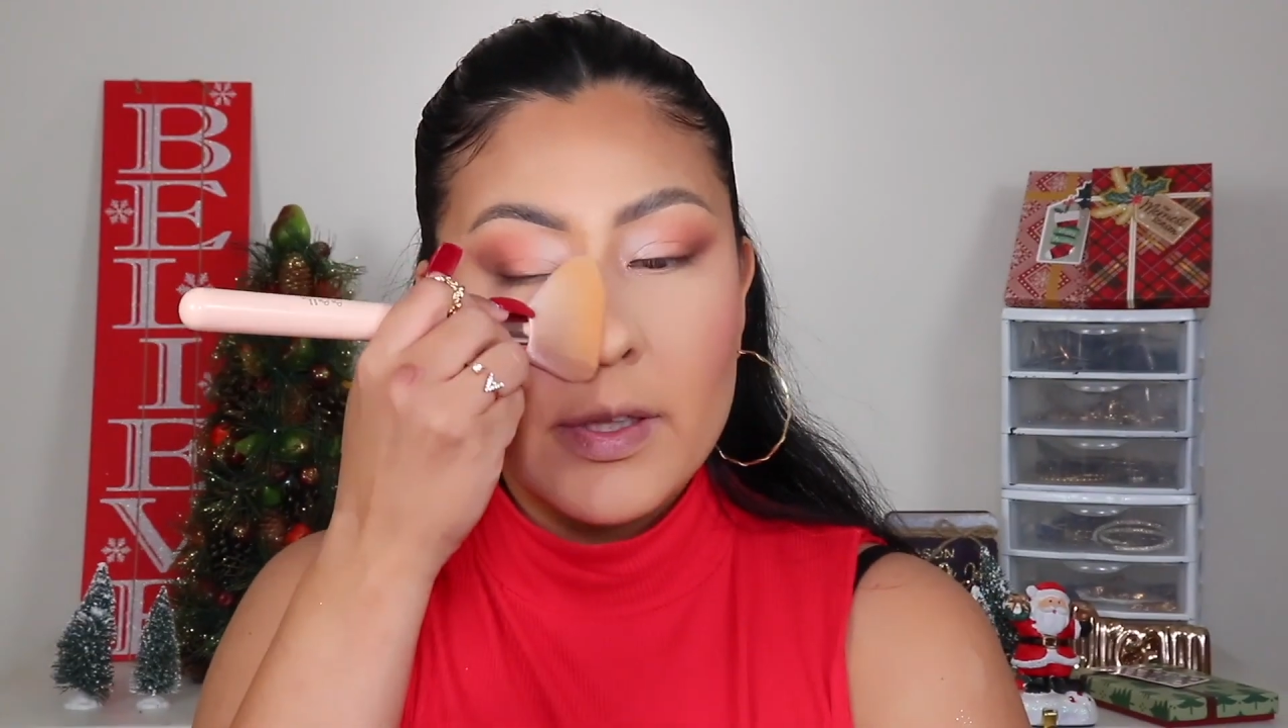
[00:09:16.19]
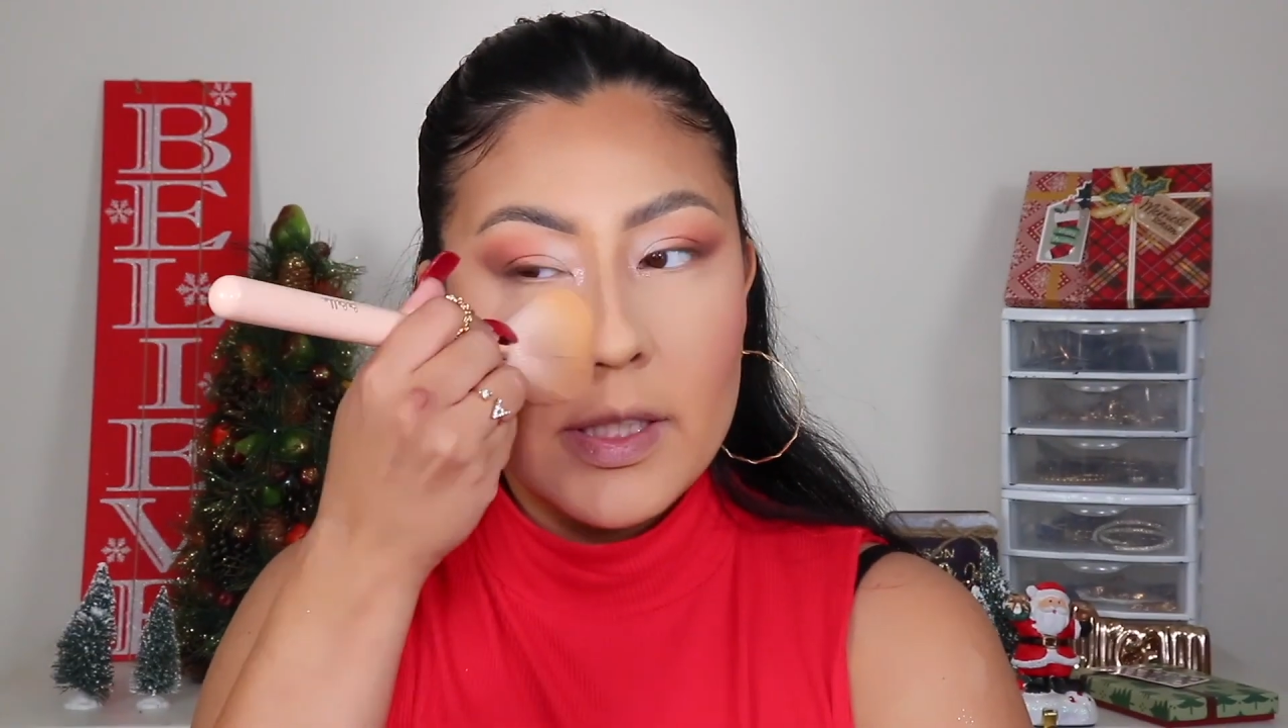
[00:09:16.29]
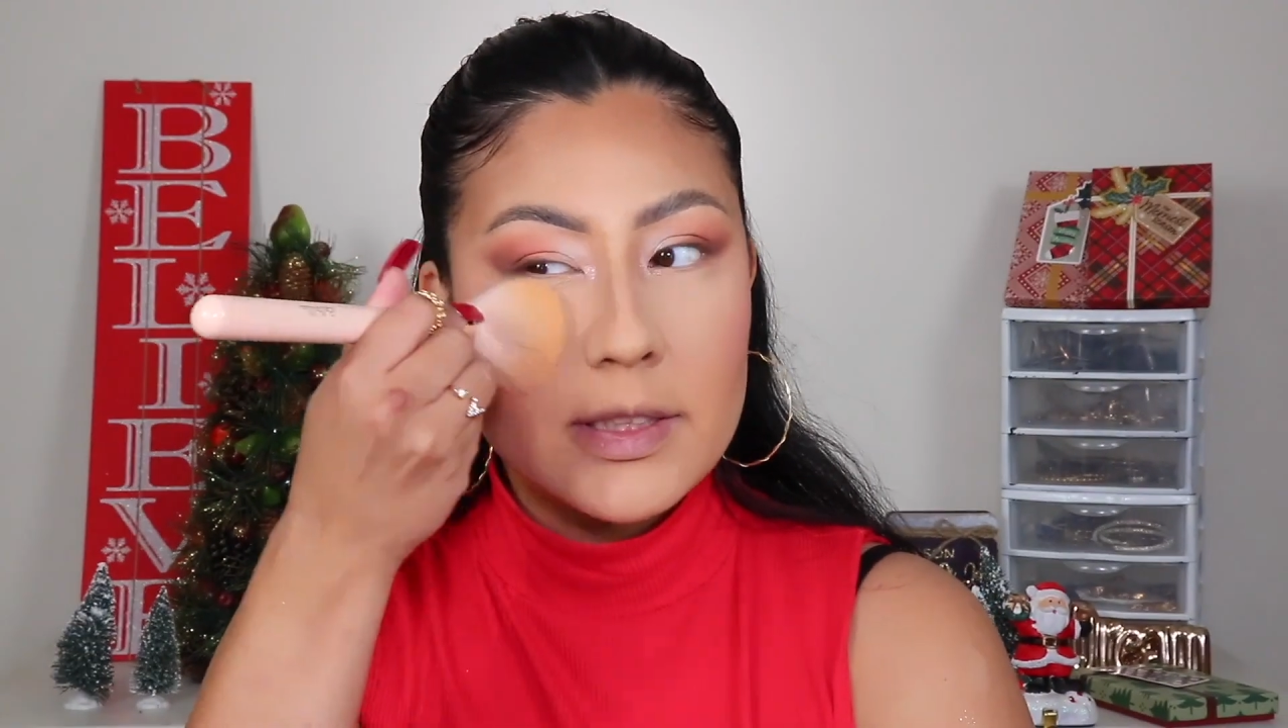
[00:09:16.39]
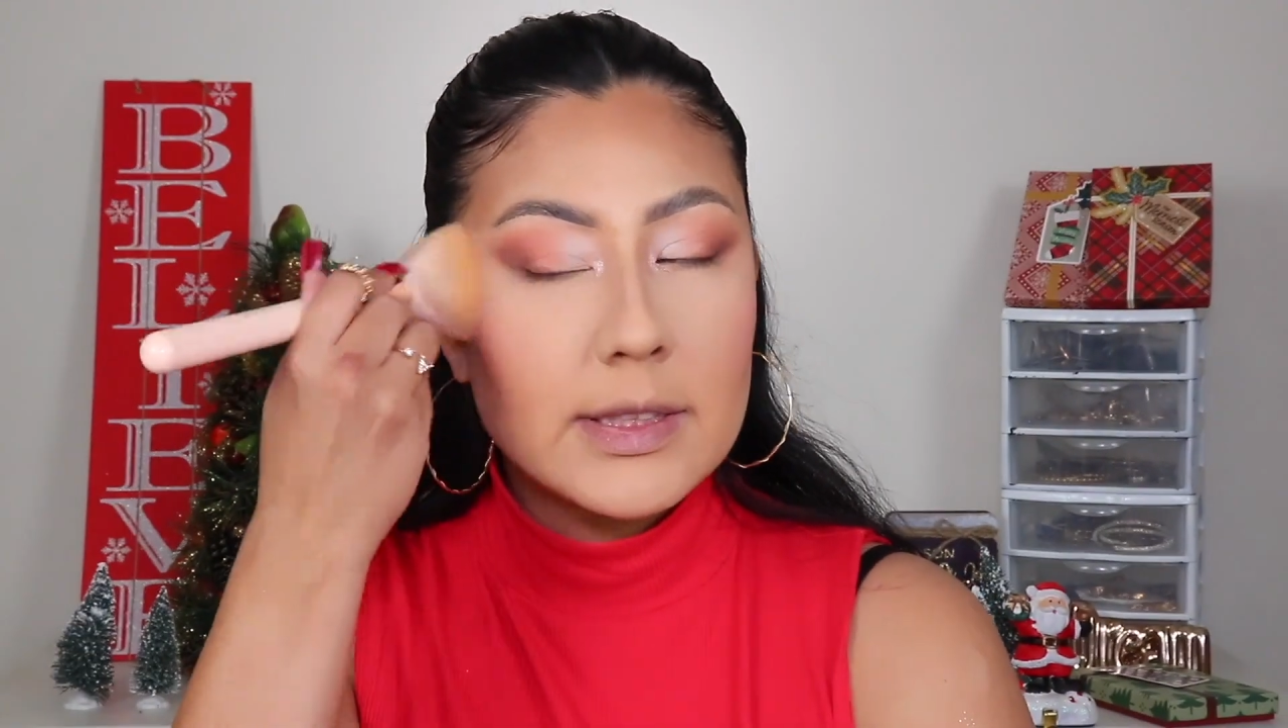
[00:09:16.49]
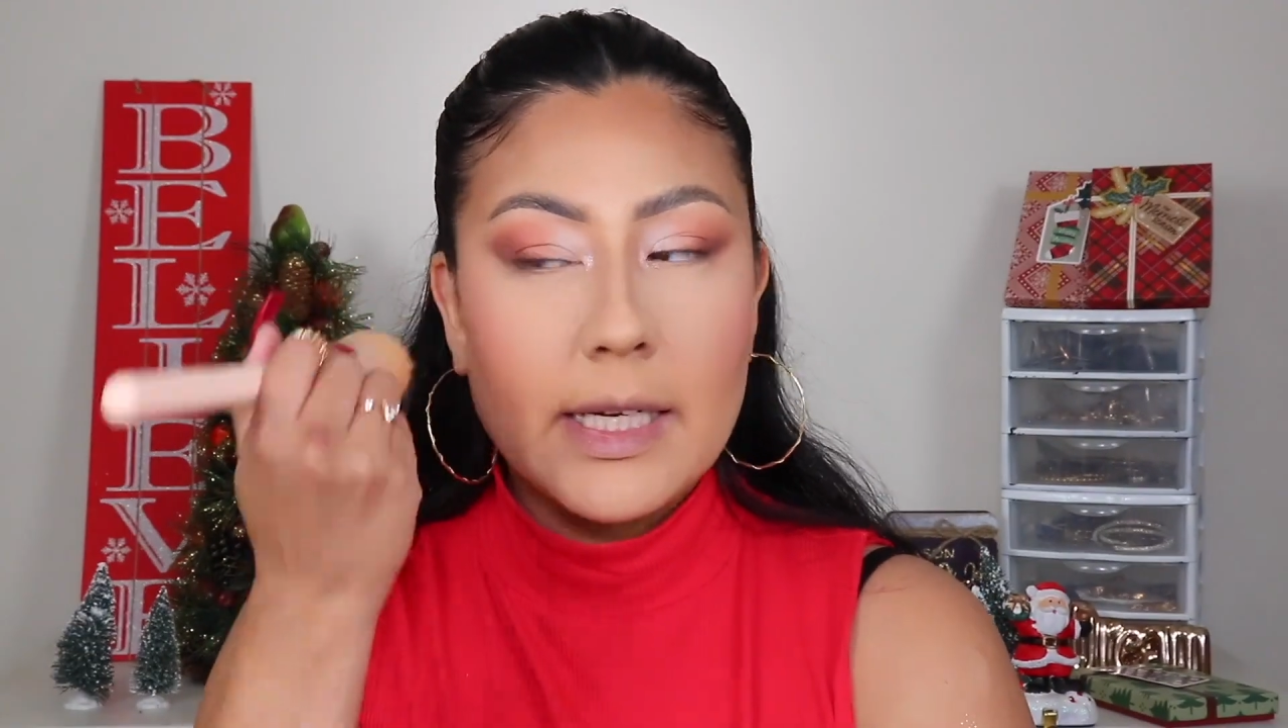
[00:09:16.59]

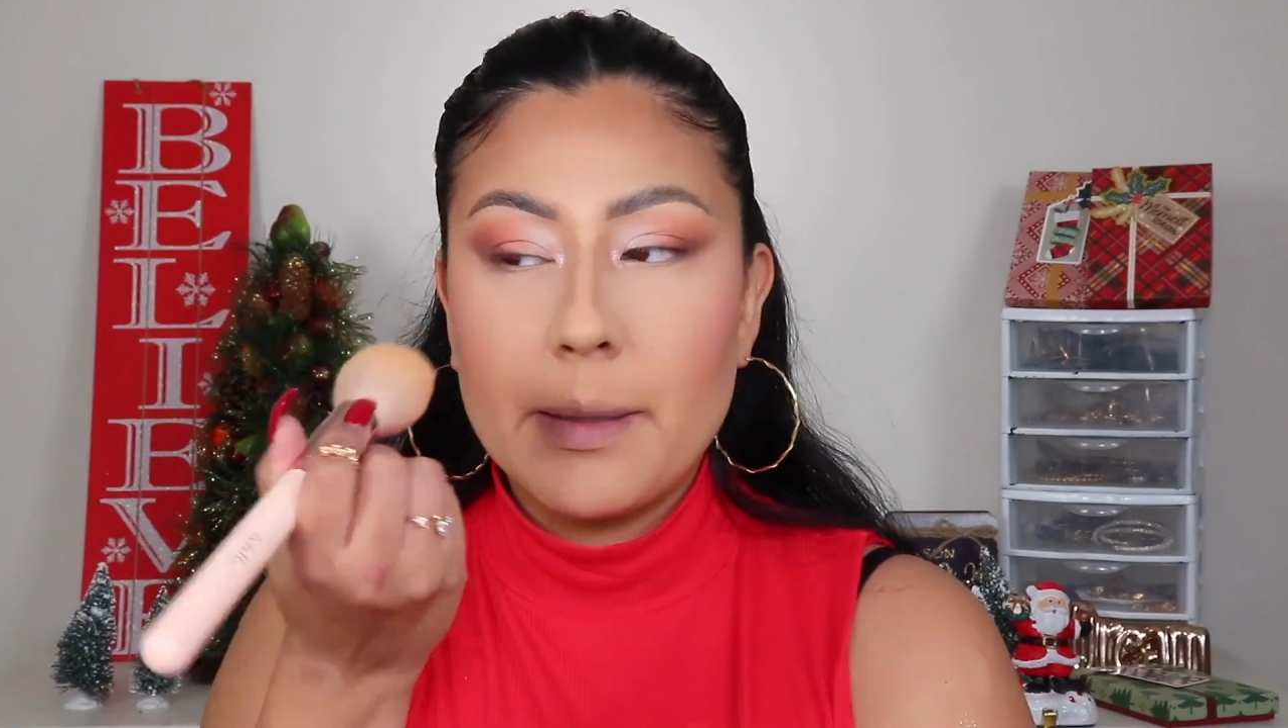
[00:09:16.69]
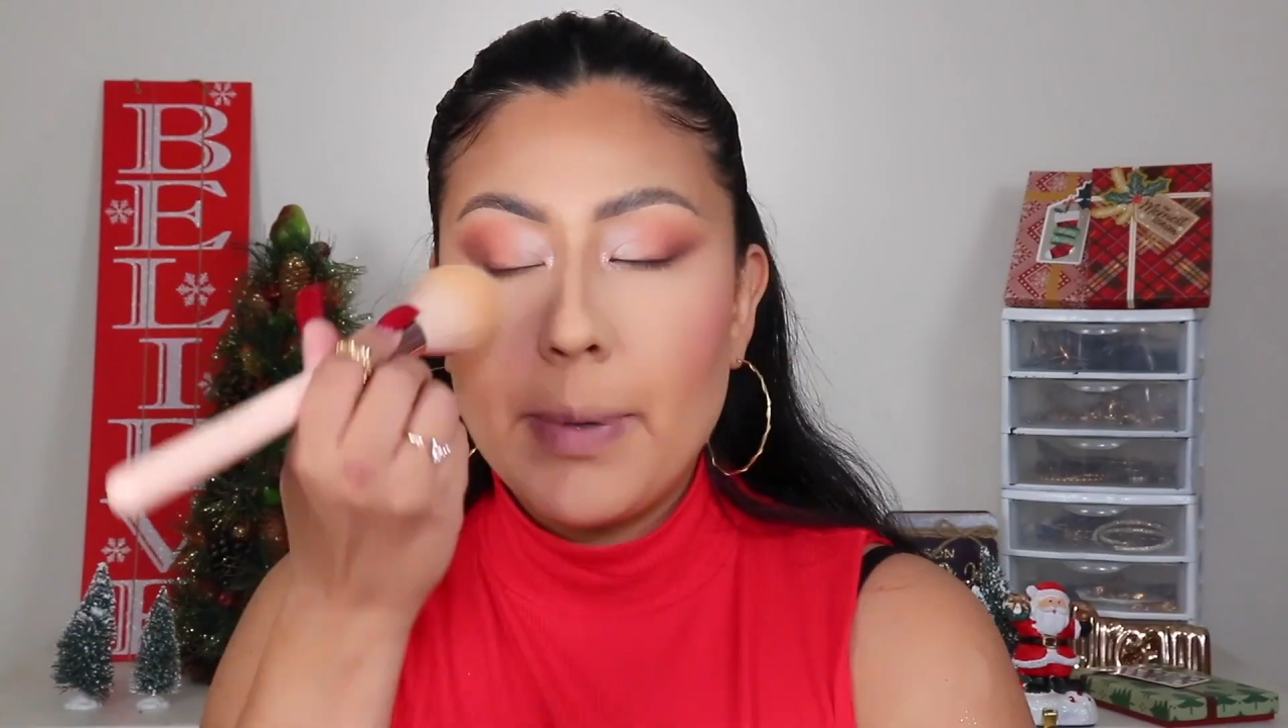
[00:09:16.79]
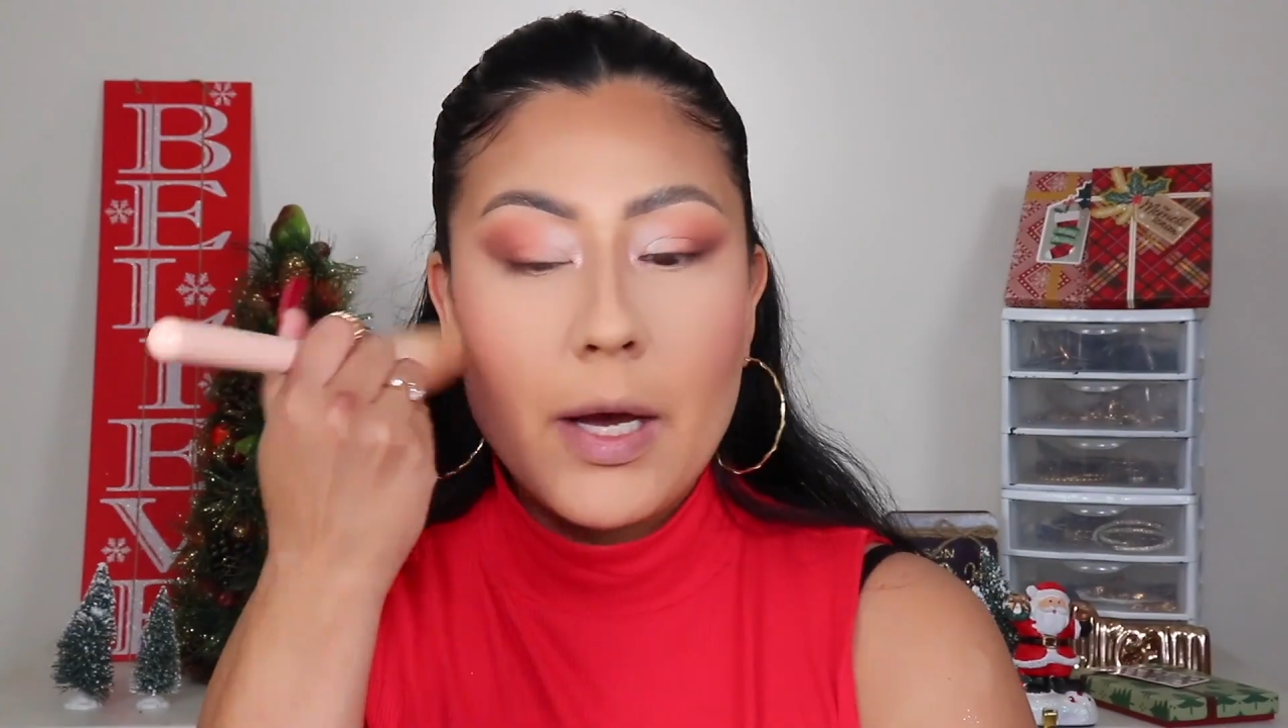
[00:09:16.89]
this setting